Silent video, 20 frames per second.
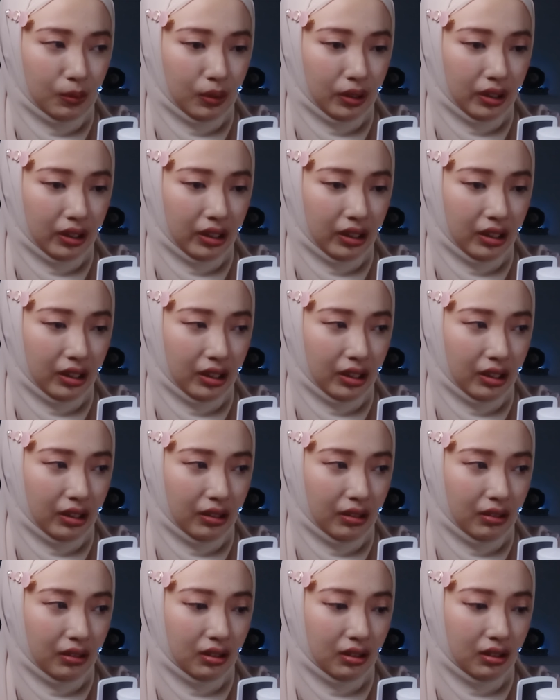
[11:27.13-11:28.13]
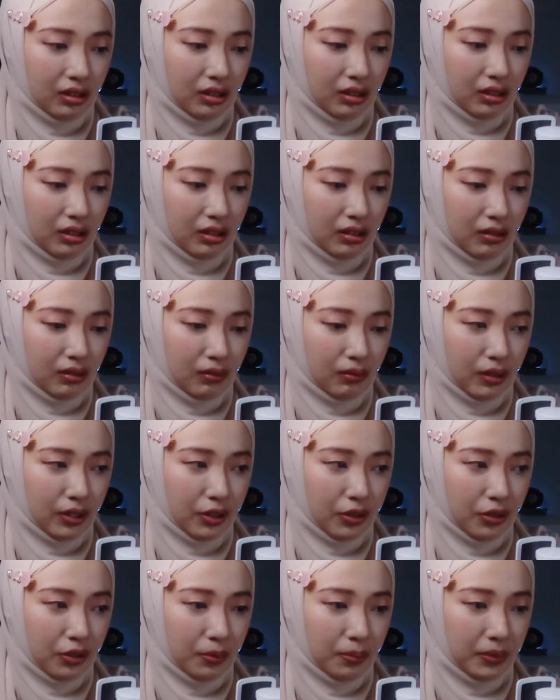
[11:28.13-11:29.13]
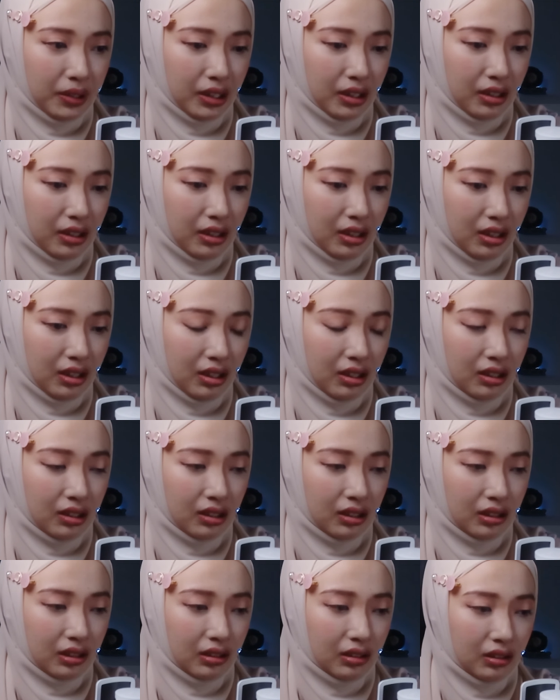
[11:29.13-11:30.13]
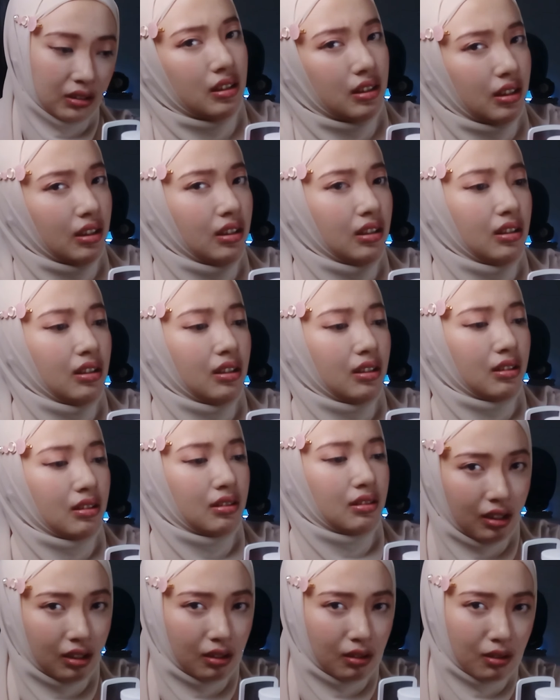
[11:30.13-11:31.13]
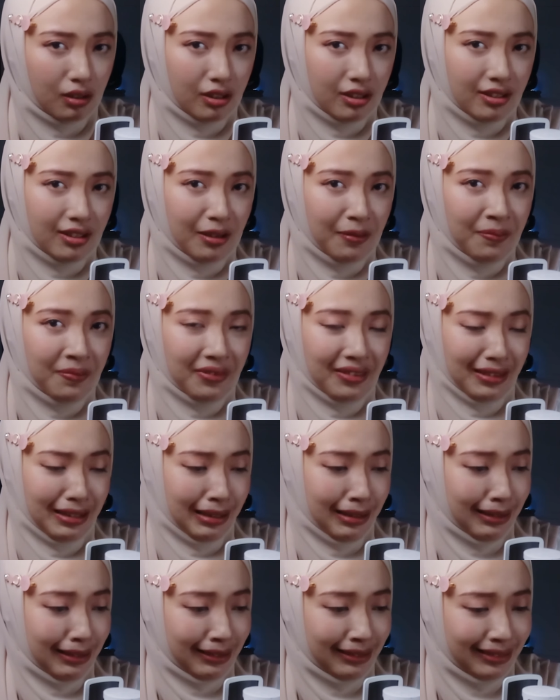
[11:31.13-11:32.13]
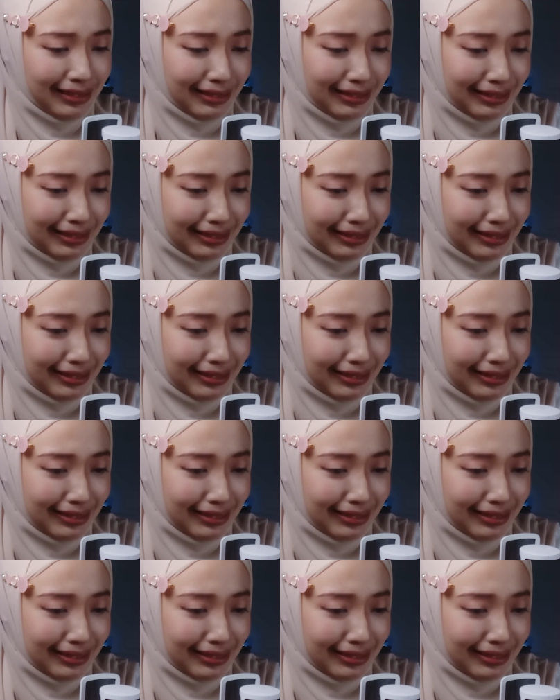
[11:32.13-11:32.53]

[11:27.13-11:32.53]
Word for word: Wait. What do you mean? Yeah. Is he sick or something?